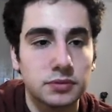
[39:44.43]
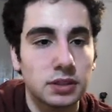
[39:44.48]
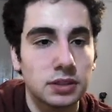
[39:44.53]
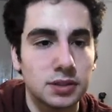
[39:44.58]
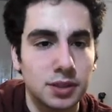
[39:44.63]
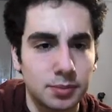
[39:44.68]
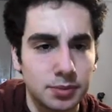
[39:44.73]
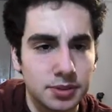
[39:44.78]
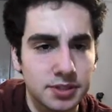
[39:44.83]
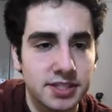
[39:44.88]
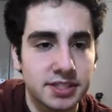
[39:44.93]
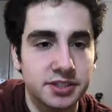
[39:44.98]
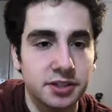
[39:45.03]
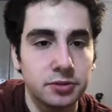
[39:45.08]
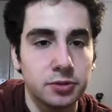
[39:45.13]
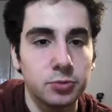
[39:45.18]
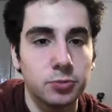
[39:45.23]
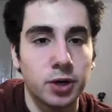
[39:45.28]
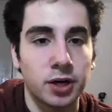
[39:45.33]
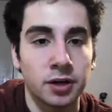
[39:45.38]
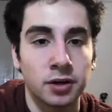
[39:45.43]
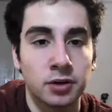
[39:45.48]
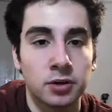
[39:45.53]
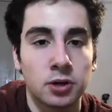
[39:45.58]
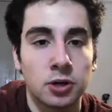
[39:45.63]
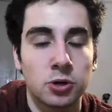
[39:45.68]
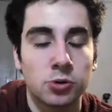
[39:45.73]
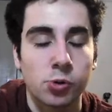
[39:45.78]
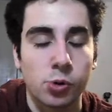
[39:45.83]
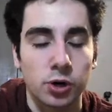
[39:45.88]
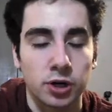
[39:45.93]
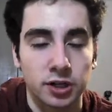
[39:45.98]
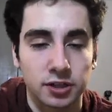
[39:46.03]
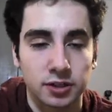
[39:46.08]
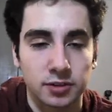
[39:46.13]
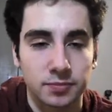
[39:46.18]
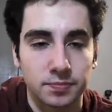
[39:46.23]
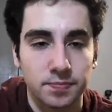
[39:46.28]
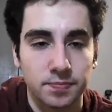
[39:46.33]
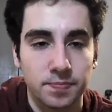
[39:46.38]
Number 601, quark.
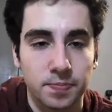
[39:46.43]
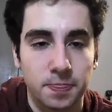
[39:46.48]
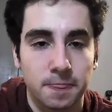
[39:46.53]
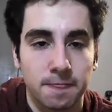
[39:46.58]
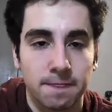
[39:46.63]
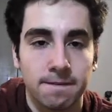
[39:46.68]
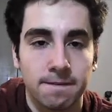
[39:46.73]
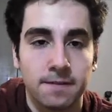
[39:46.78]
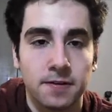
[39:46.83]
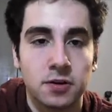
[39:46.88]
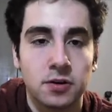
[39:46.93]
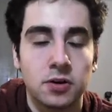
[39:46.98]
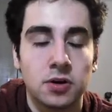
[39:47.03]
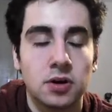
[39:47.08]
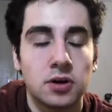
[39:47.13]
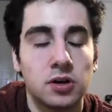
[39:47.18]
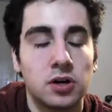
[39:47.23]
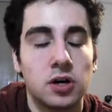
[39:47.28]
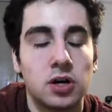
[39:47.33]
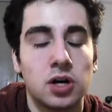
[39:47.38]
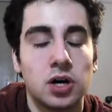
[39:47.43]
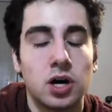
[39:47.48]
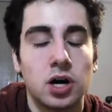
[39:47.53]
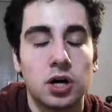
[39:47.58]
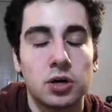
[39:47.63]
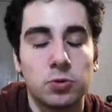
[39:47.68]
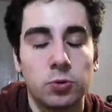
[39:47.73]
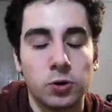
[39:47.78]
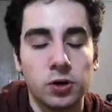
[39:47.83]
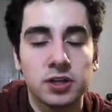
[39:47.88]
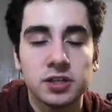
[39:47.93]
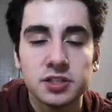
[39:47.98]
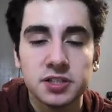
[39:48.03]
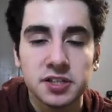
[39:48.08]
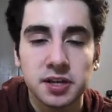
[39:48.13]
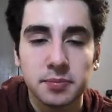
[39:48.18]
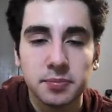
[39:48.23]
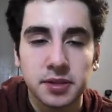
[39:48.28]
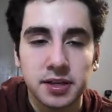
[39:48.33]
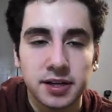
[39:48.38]
A quark is
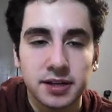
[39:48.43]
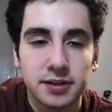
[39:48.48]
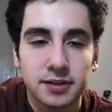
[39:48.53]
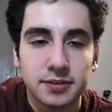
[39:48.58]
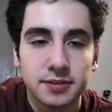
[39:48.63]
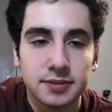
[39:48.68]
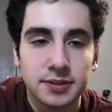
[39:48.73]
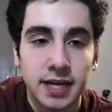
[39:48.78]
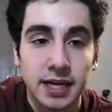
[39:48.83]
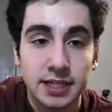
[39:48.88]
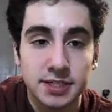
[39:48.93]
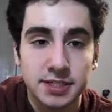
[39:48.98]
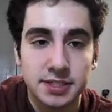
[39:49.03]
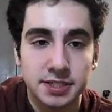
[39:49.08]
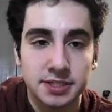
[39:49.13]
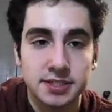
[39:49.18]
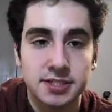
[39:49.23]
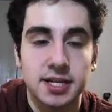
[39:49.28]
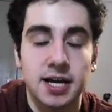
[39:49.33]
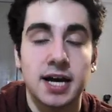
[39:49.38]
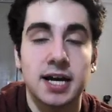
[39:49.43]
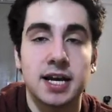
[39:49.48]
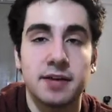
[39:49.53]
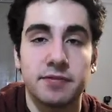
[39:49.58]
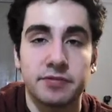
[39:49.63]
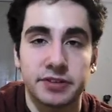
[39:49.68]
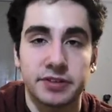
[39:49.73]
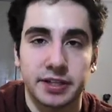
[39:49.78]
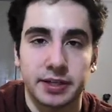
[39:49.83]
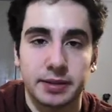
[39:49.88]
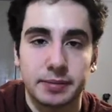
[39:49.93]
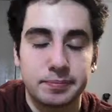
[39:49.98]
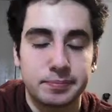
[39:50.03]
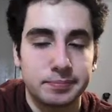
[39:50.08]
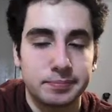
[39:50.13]
something that is inside everything.